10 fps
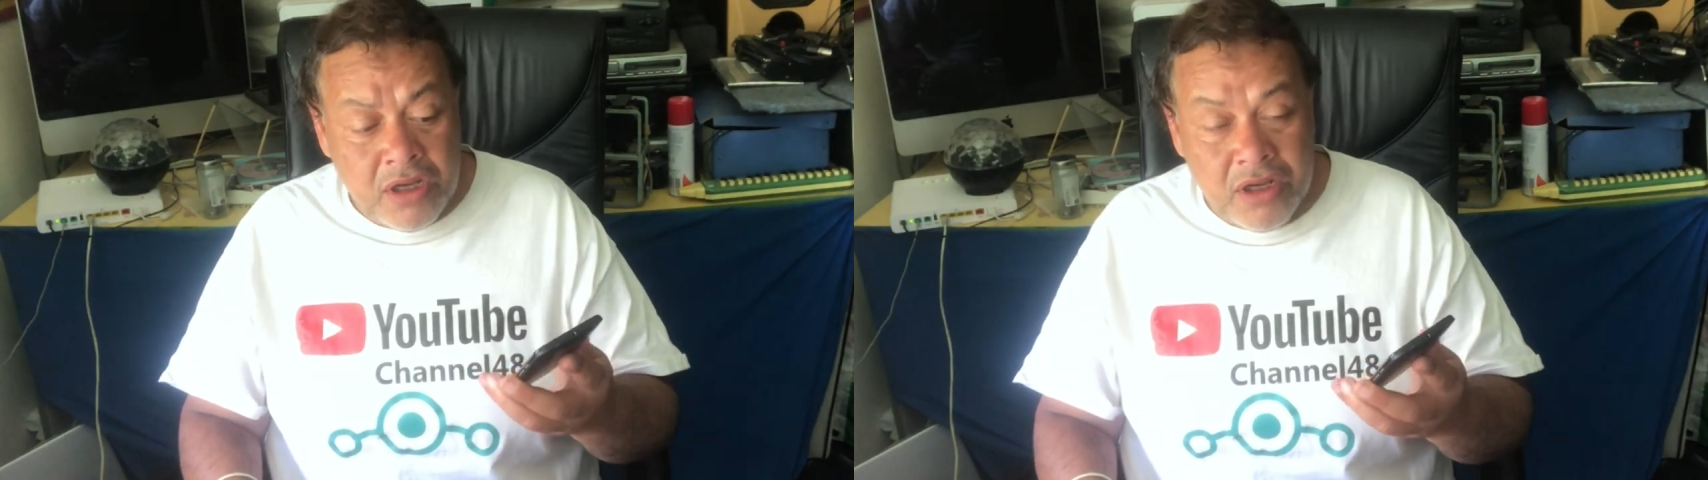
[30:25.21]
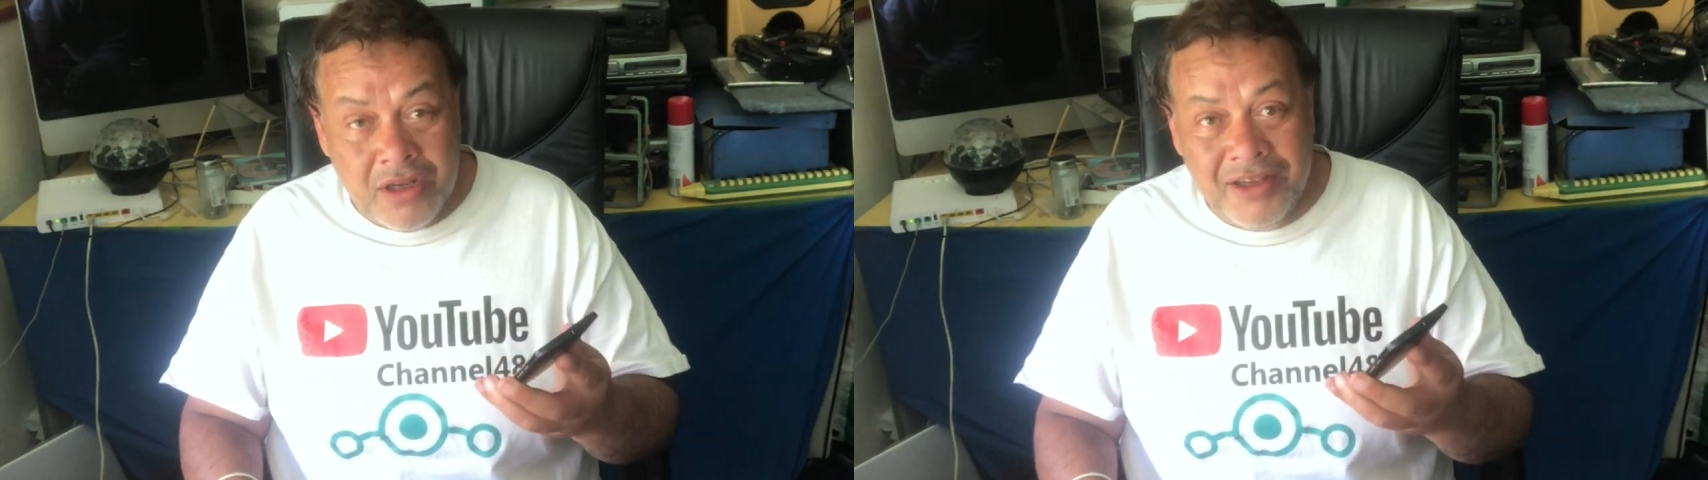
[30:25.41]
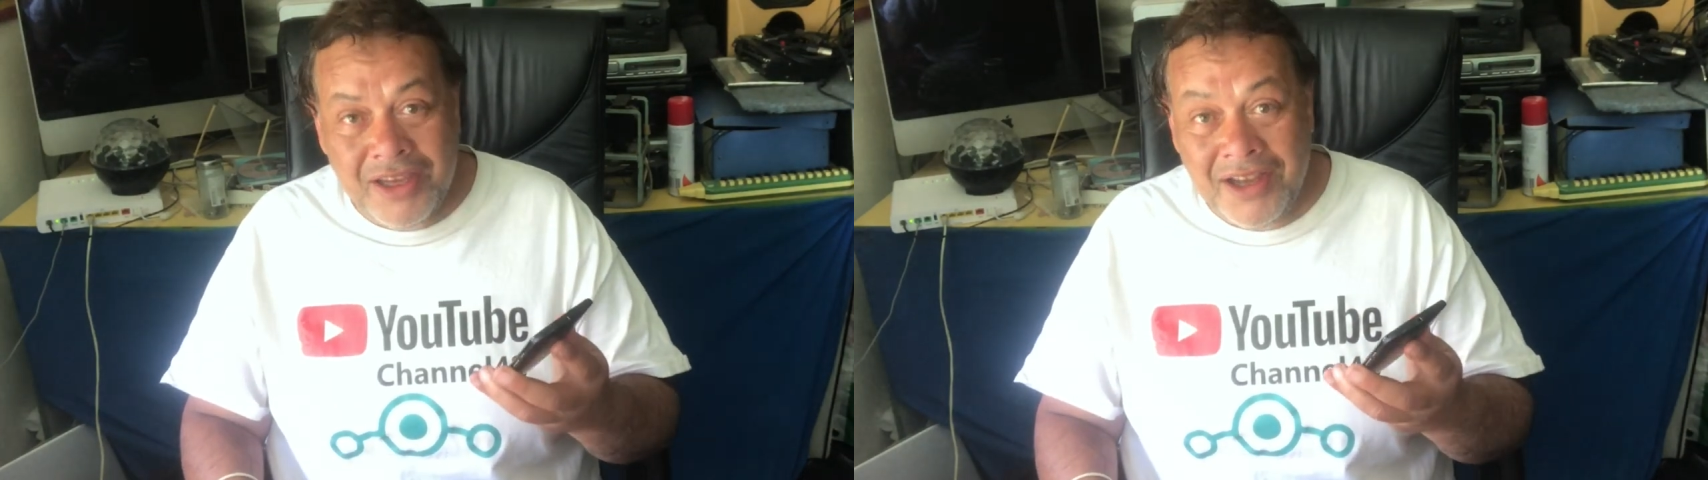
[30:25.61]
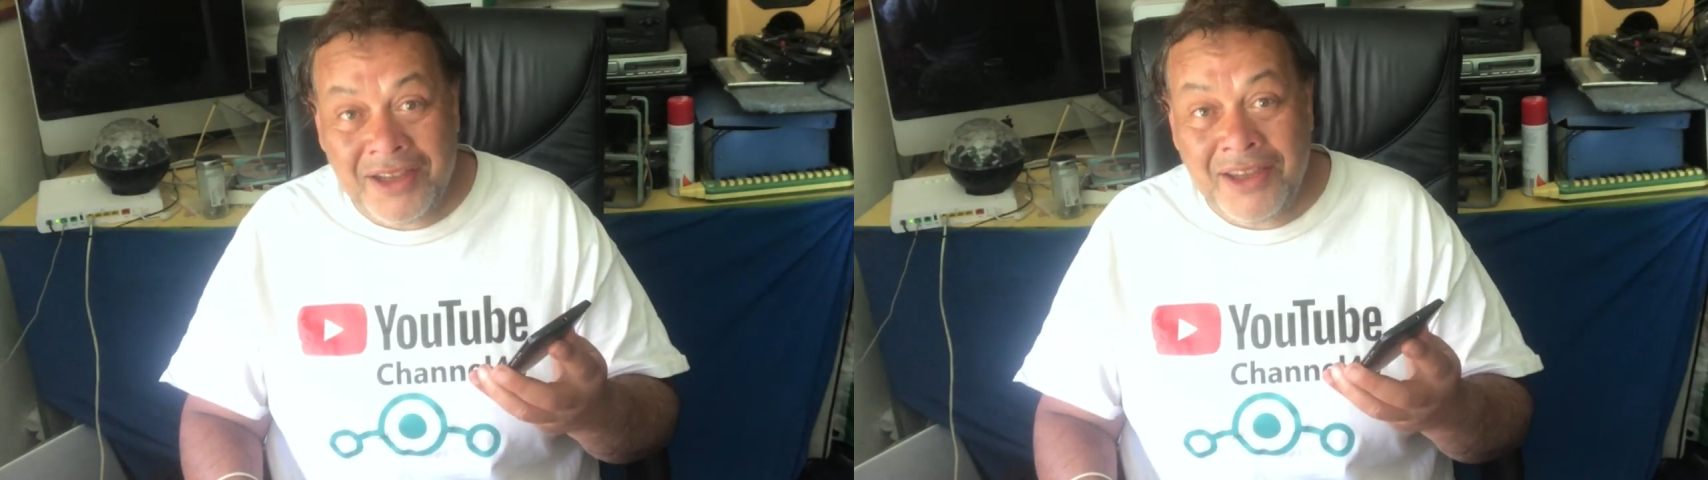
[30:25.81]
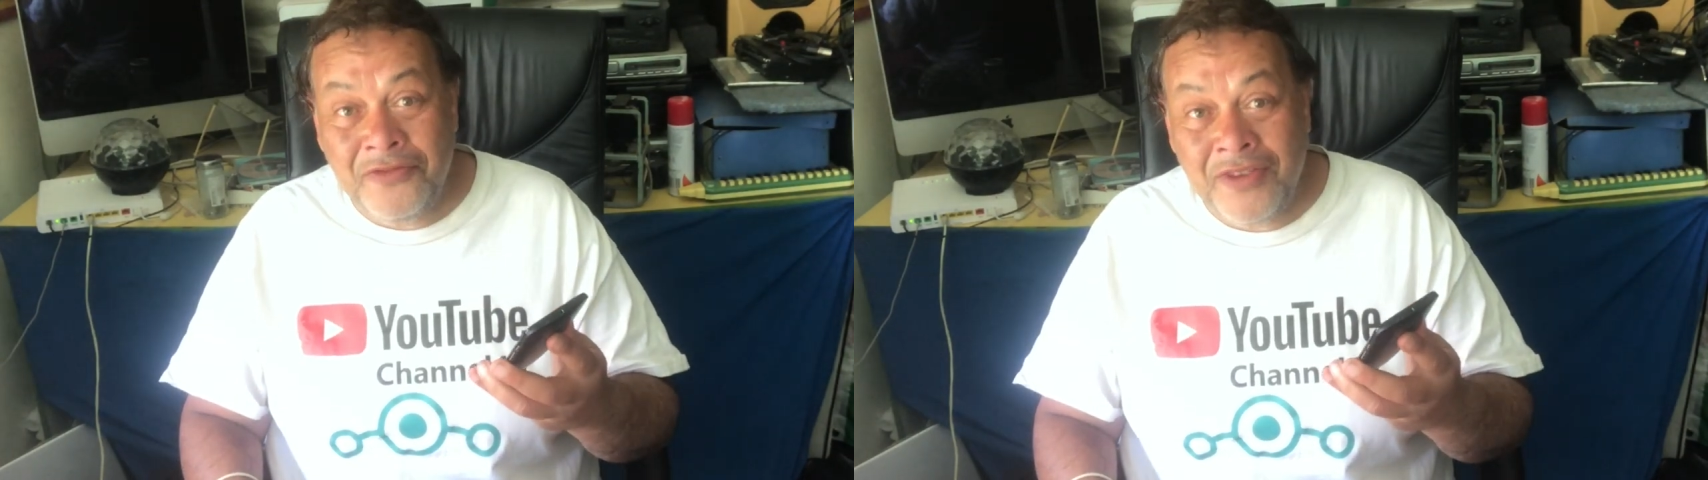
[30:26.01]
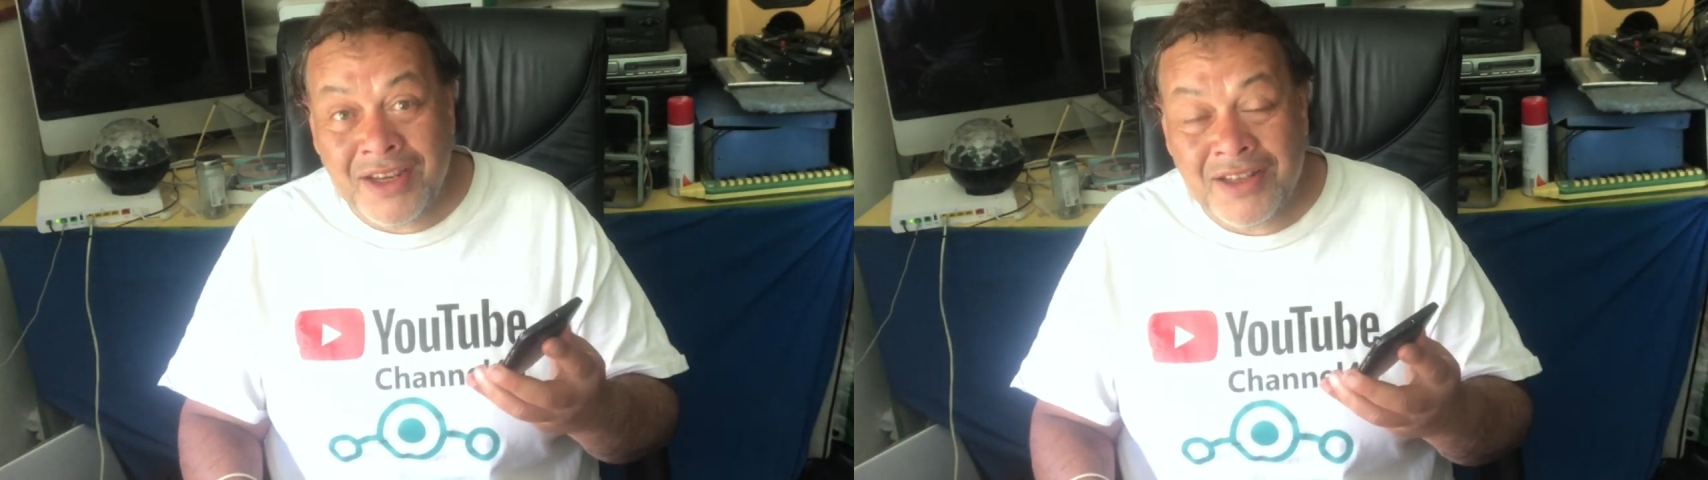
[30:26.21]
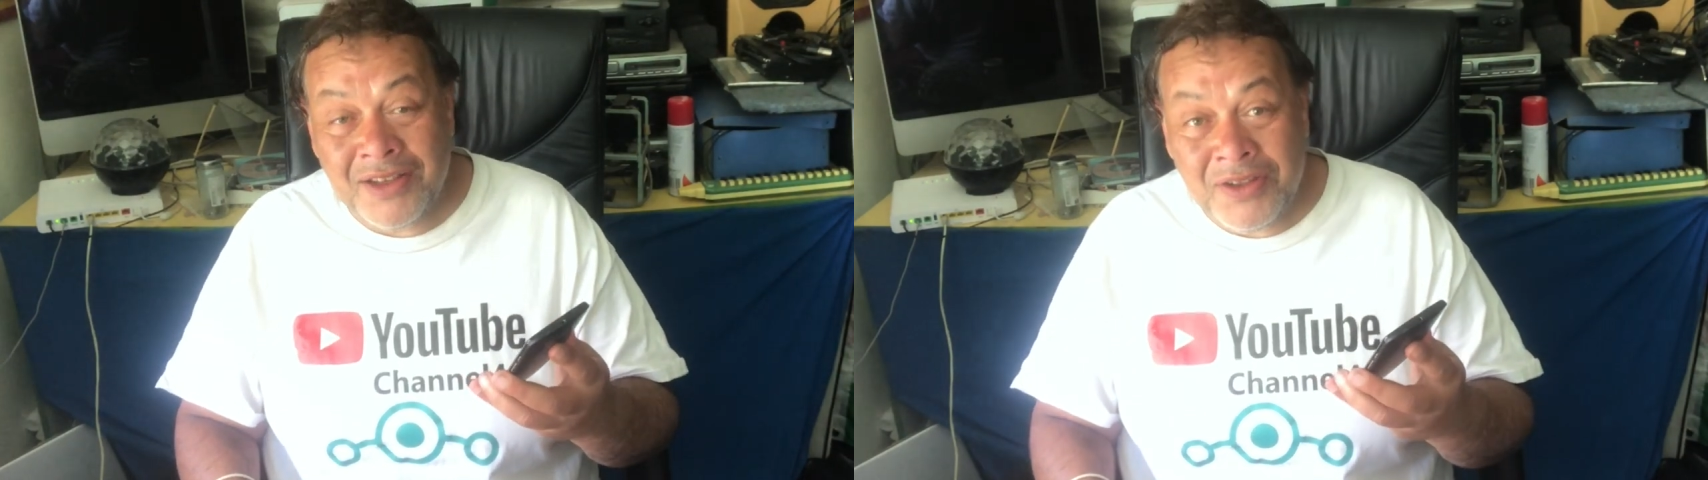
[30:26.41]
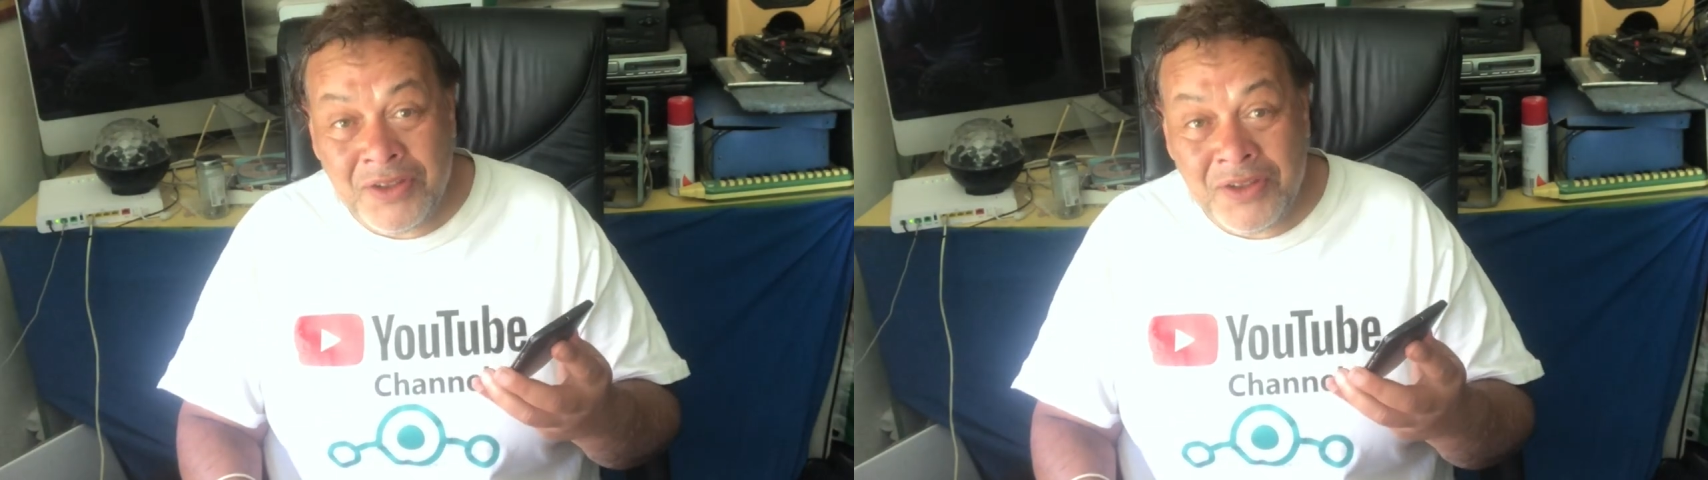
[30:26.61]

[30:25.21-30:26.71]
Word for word: Uh, yeah, in fact,